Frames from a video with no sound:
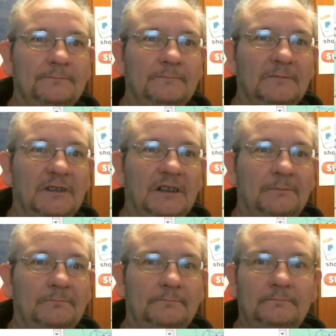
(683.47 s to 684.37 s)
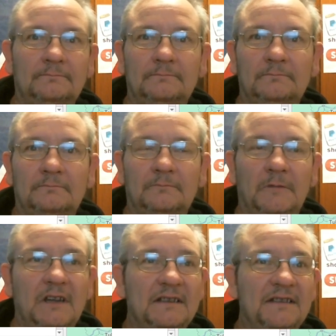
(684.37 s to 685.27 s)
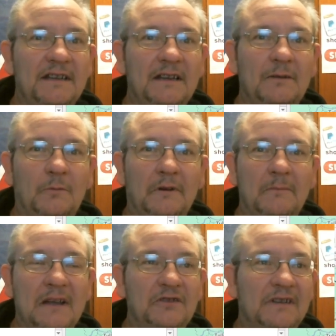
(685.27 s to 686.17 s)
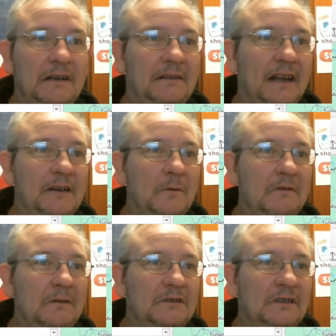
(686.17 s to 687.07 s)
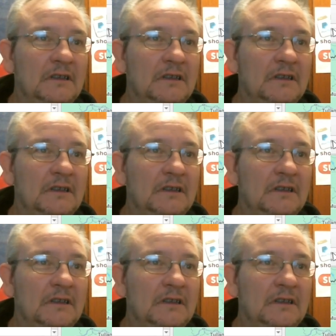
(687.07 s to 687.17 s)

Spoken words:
We can't see where it matches up anywhere else.